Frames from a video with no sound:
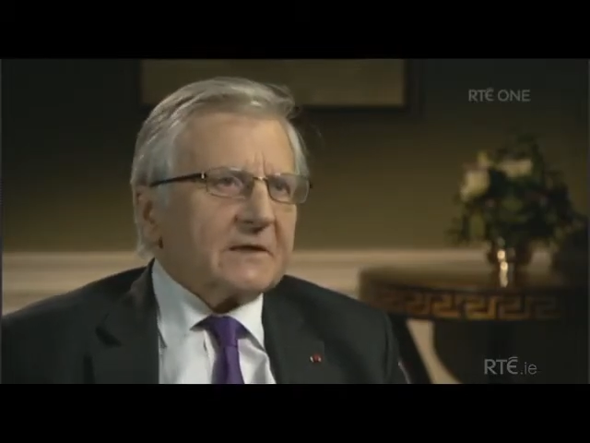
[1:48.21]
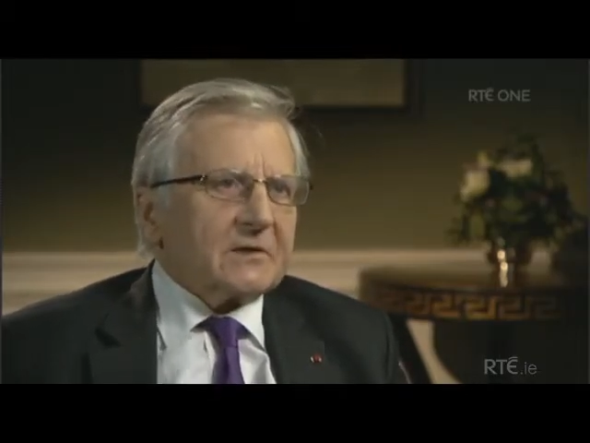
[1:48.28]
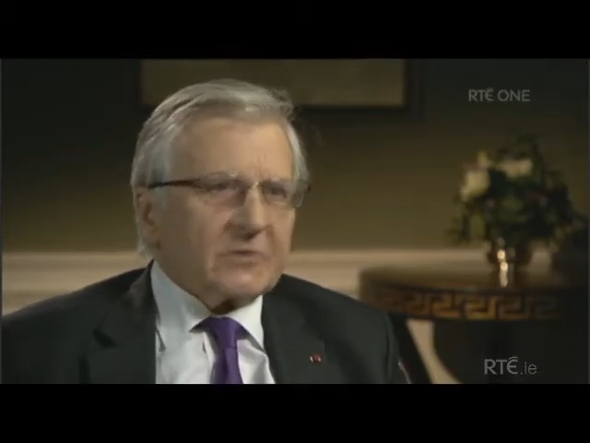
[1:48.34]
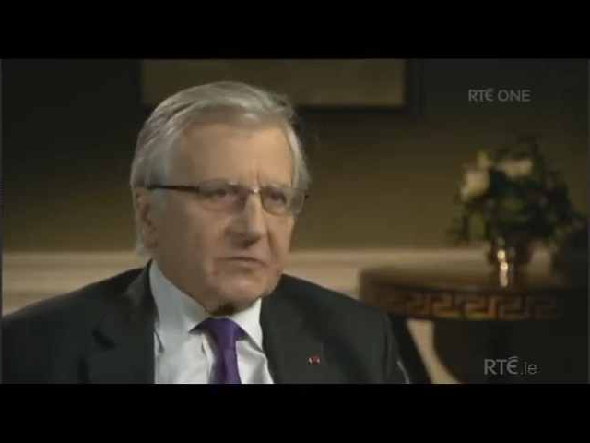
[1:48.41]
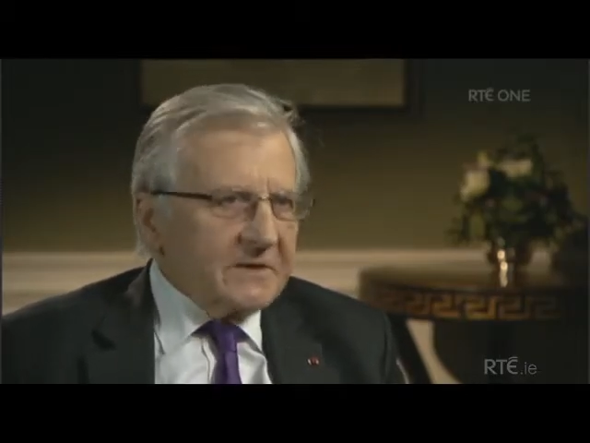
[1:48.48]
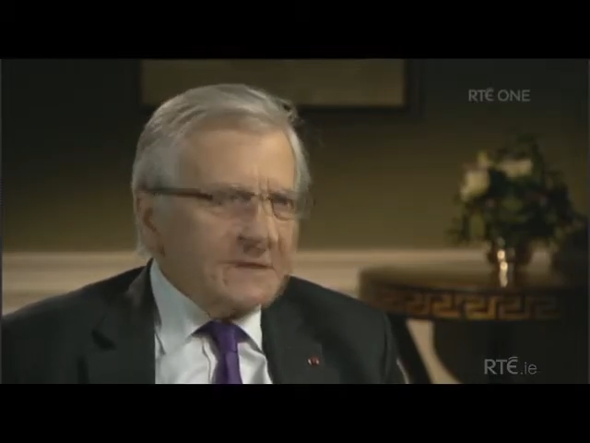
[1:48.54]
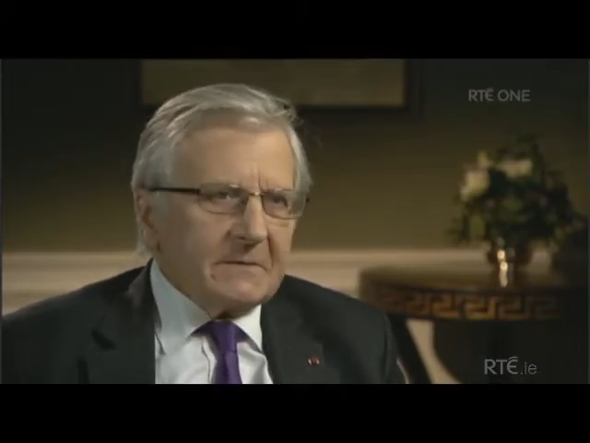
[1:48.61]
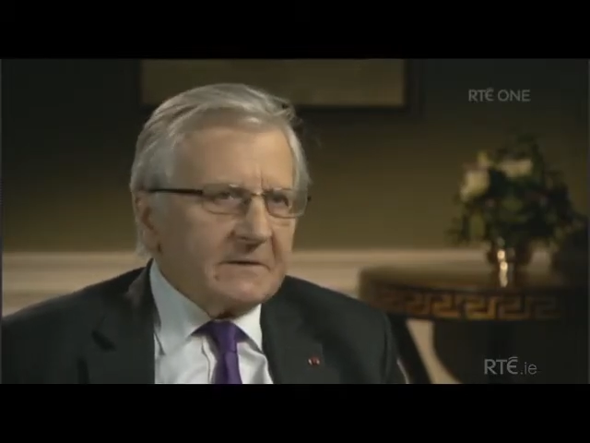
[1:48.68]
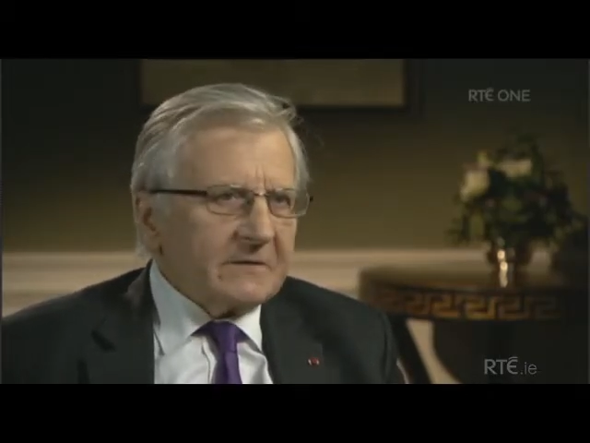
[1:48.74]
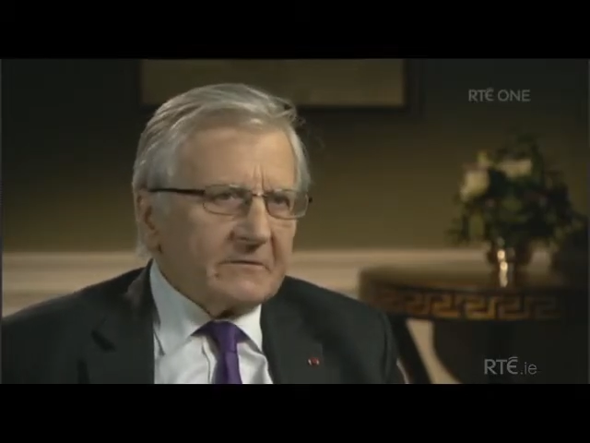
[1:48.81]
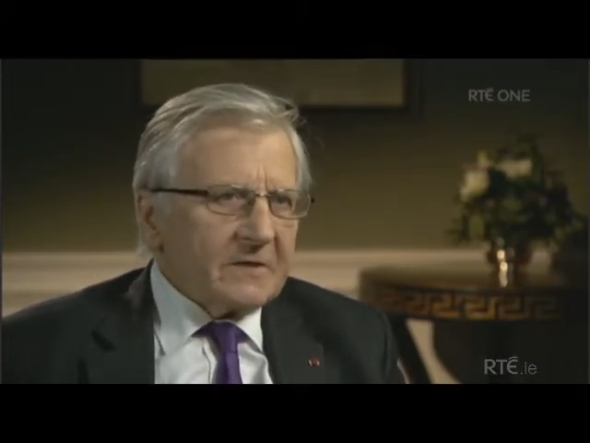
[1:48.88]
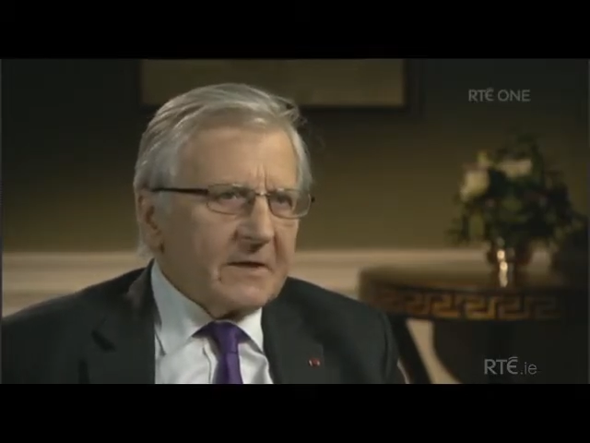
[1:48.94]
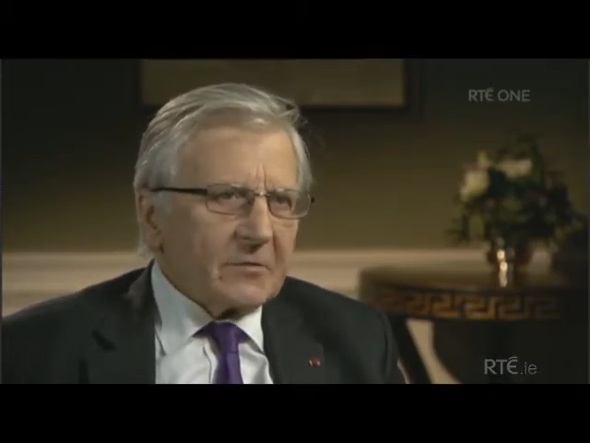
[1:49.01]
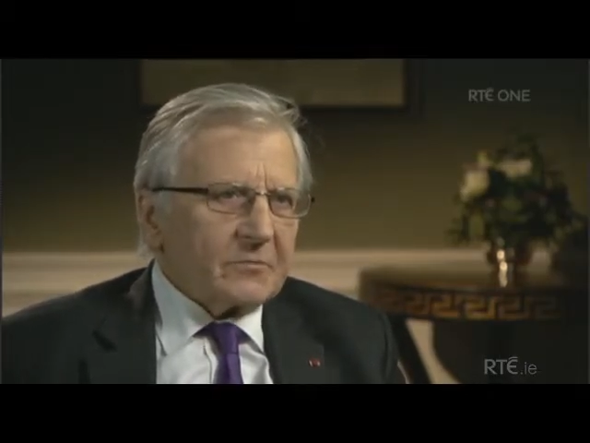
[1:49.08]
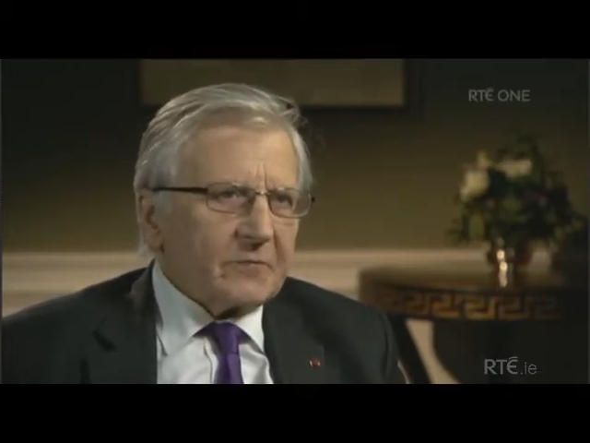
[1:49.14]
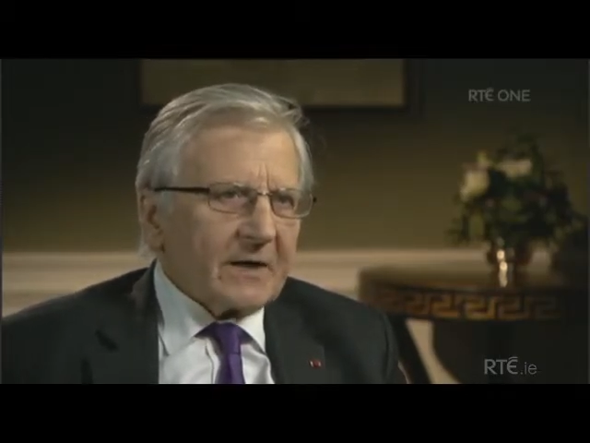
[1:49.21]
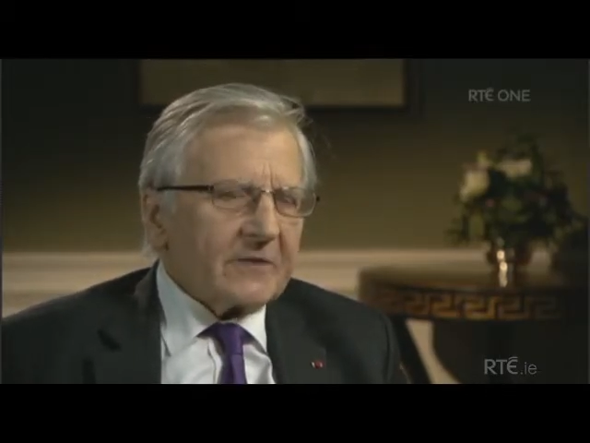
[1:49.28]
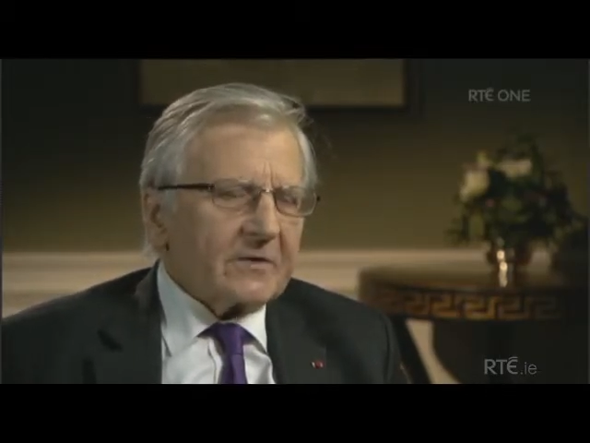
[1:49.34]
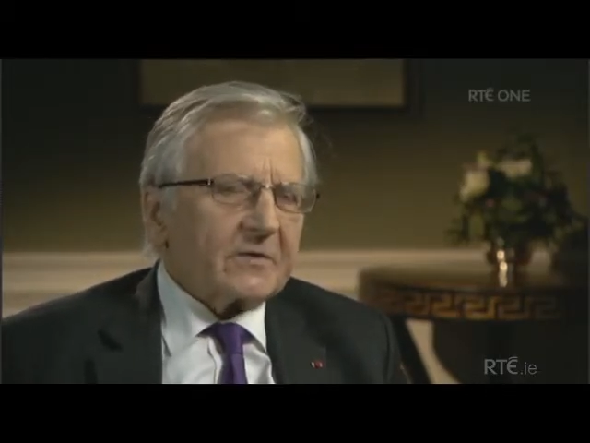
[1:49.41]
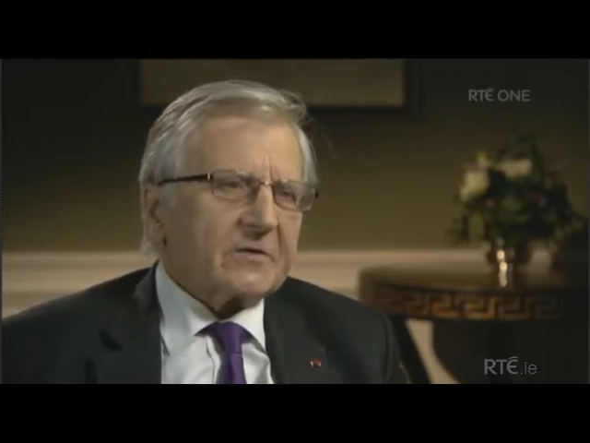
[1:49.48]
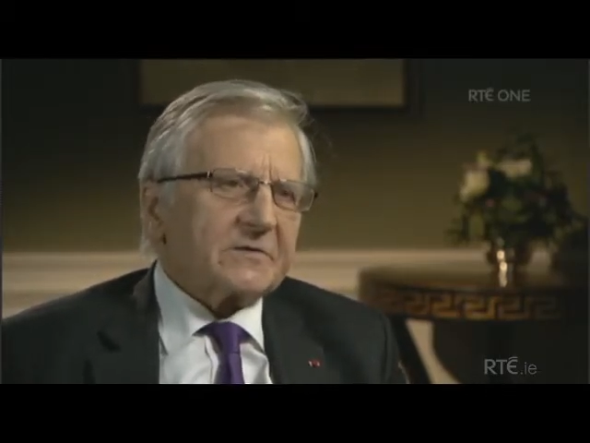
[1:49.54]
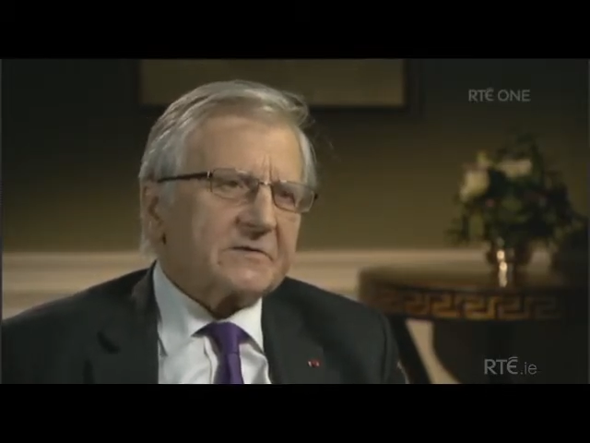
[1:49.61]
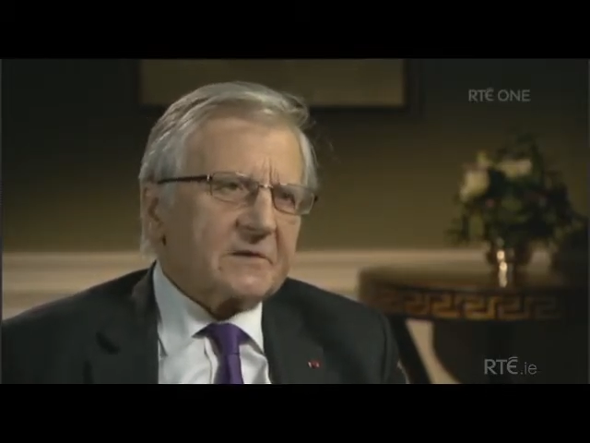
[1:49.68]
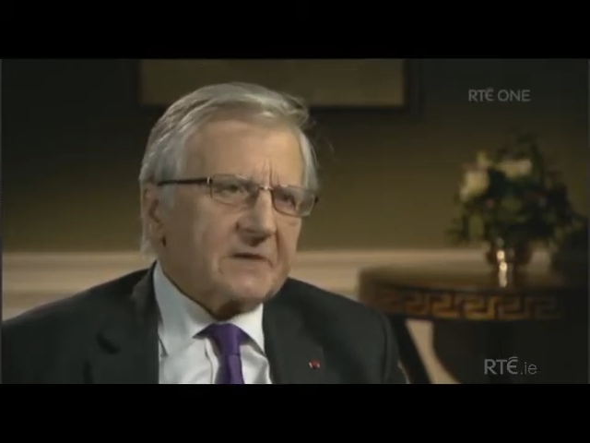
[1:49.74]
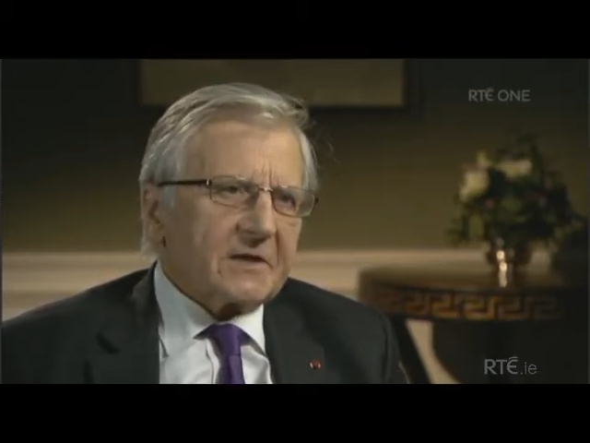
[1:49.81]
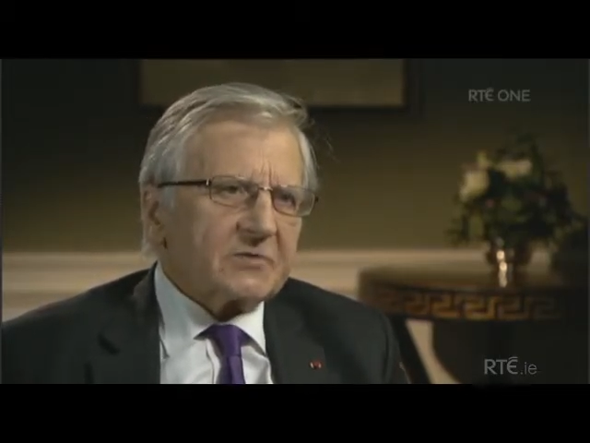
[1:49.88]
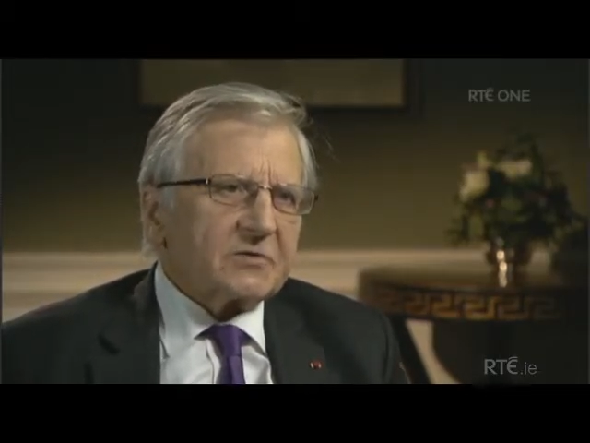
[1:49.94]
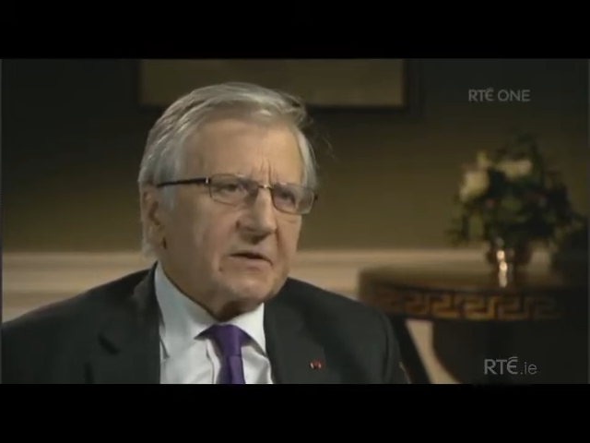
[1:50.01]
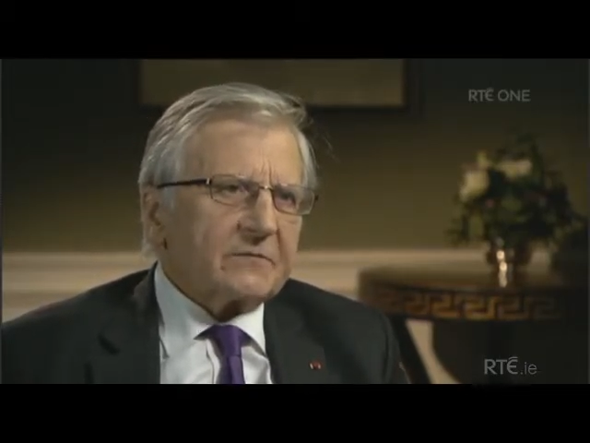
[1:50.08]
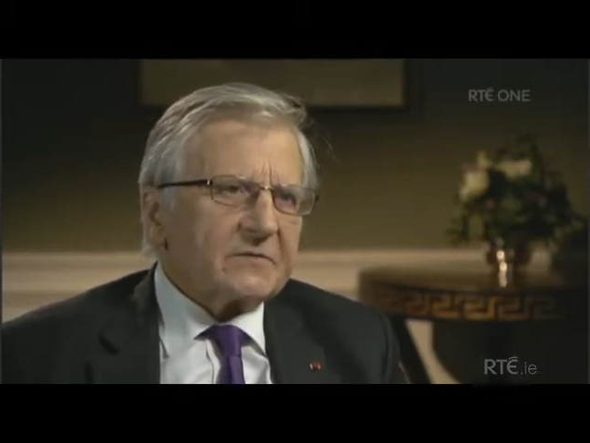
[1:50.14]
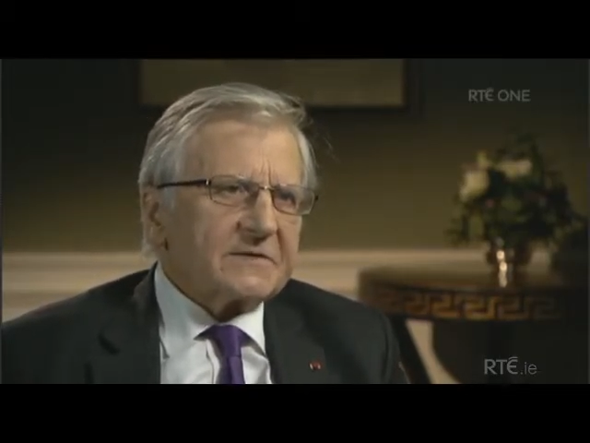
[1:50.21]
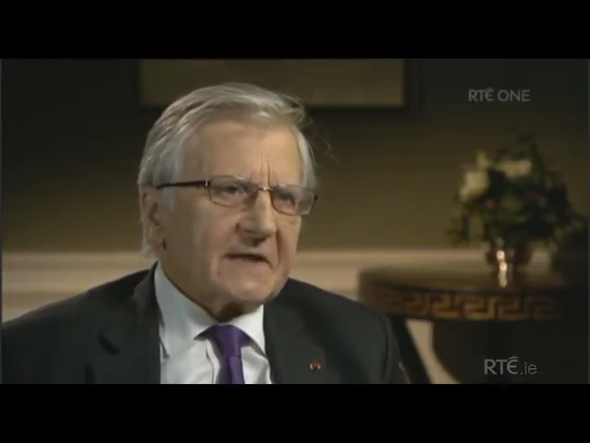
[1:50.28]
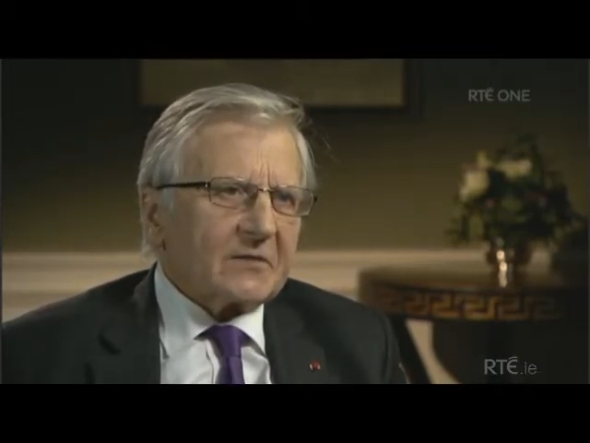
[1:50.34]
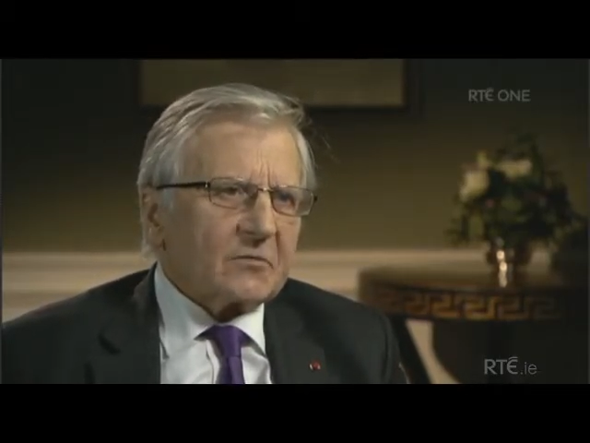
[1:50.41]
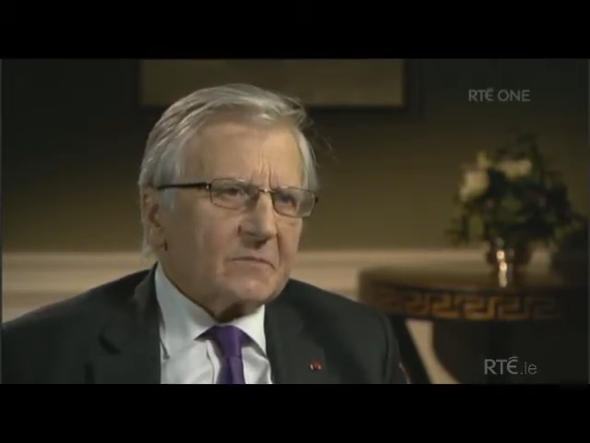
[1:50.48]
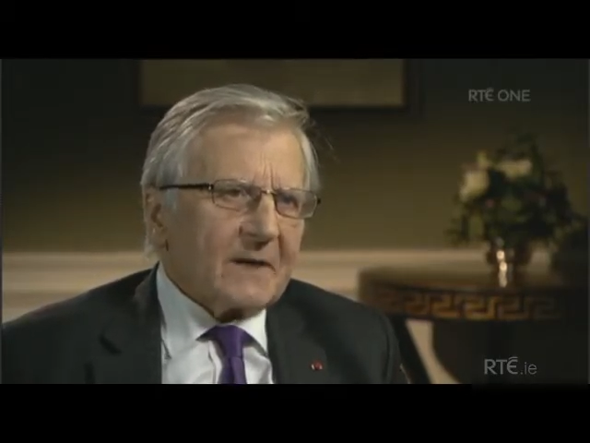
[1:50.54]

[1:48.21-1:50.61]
including without prior consultation of the